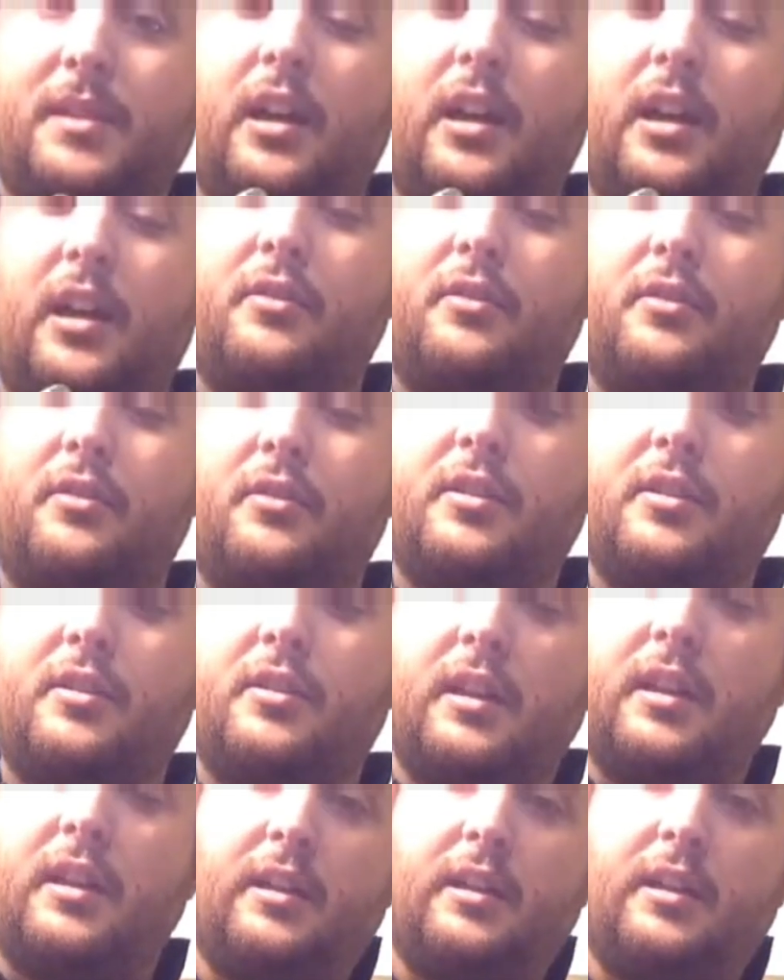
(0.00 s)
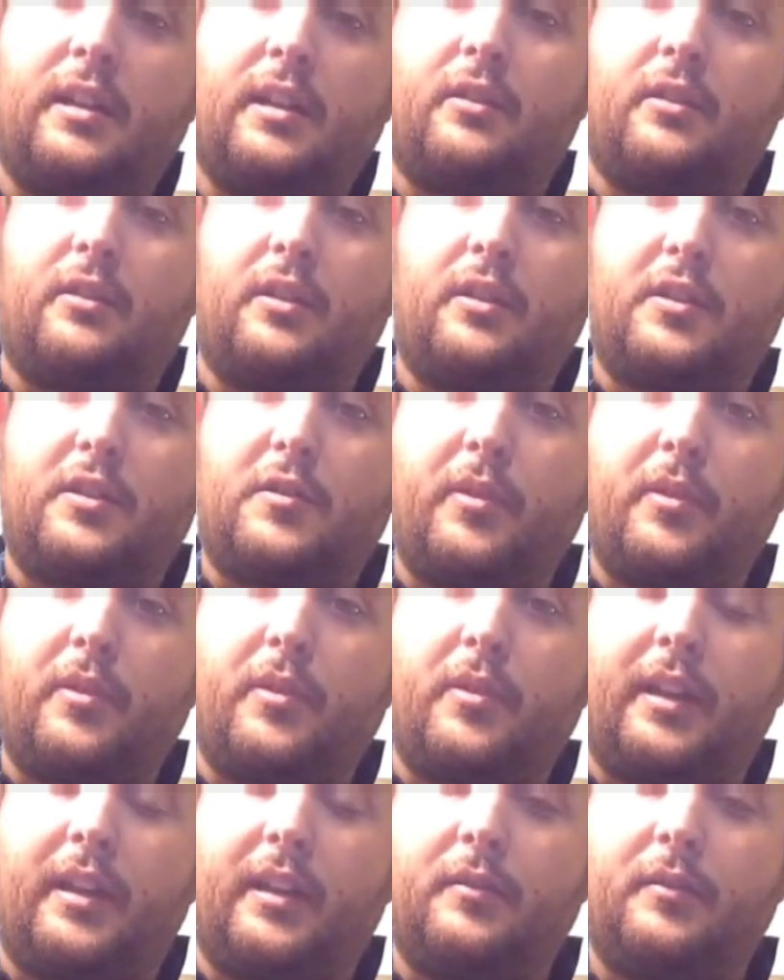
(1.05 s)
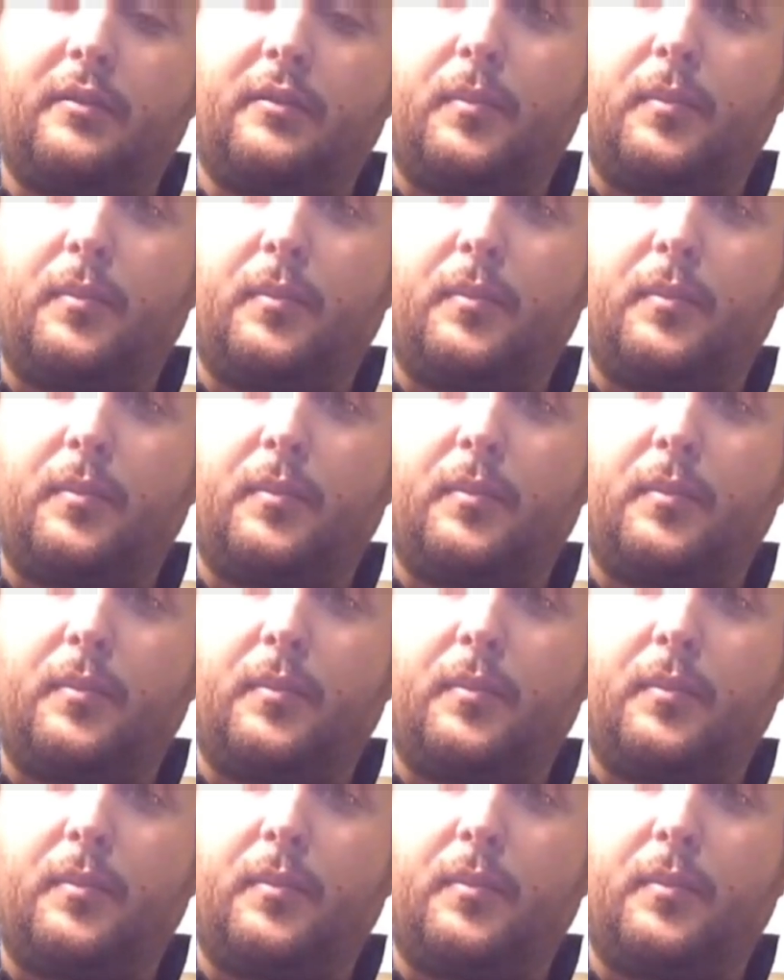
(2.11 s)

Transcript: as a cartridge. They got a spring